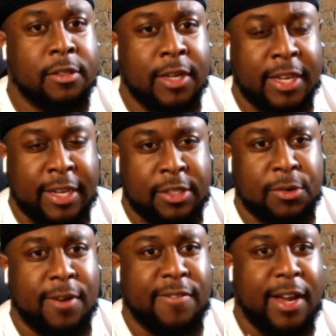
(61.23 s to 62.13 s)
Again,
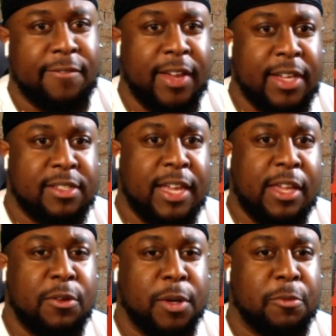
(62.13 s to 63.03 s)
to our five fans,
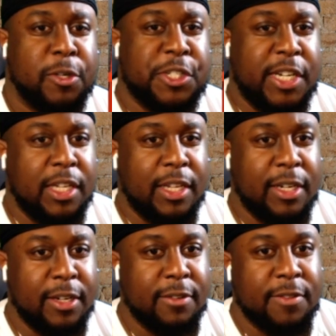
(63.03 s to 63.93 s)
thank you. We appreciate the
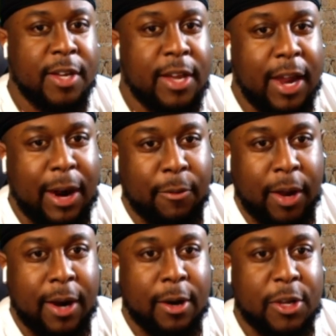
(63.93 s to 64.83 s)
love.
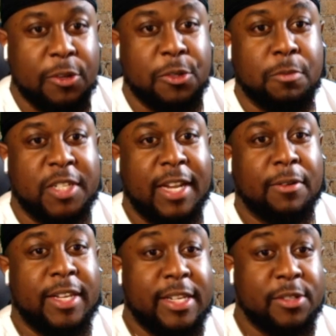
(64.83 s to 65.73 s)
Our YouTube
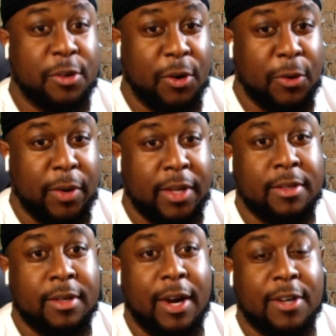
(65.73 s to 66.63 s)
channel is
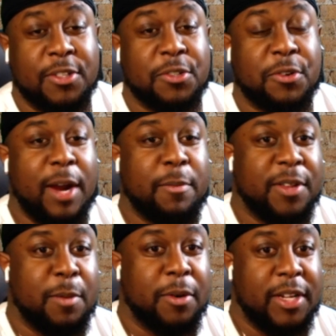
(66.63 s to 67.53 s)
growing. Our subscriber
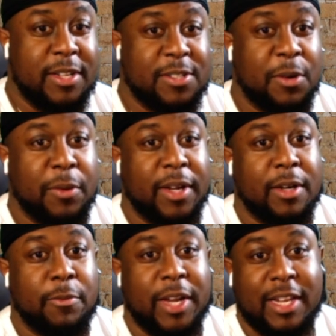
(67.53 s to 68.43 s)
number is going
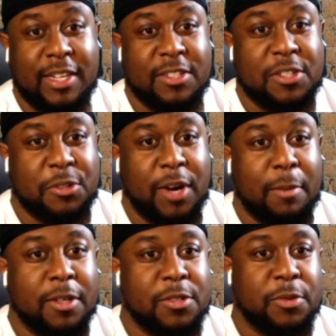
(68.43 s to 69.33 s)
up. We got another
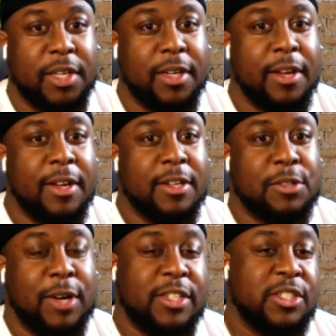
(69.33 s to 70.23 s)
subscriber this week,
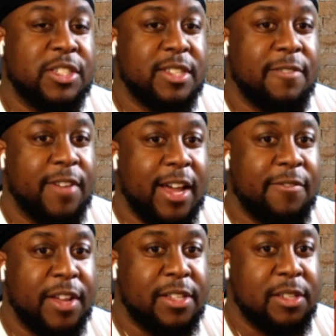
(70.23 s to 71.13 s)
so I shouldn't say
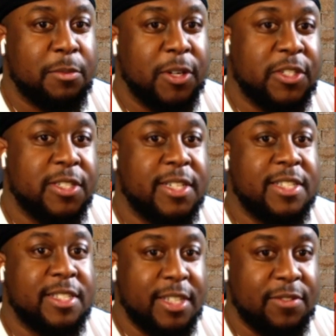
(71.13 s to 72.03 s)
five fans anymore. I should say
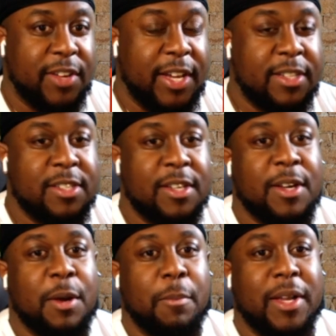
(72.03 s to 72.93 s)
six fans.
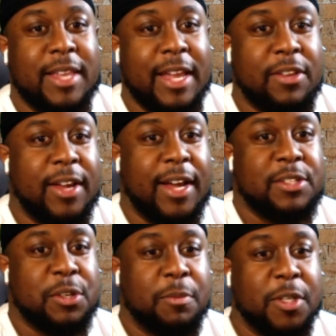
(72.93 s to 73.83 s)
But thank you
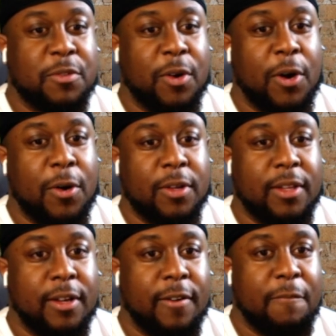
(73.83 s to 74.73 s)
guys so much for all the
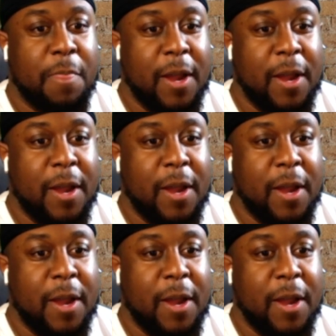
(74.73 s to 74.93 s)
love.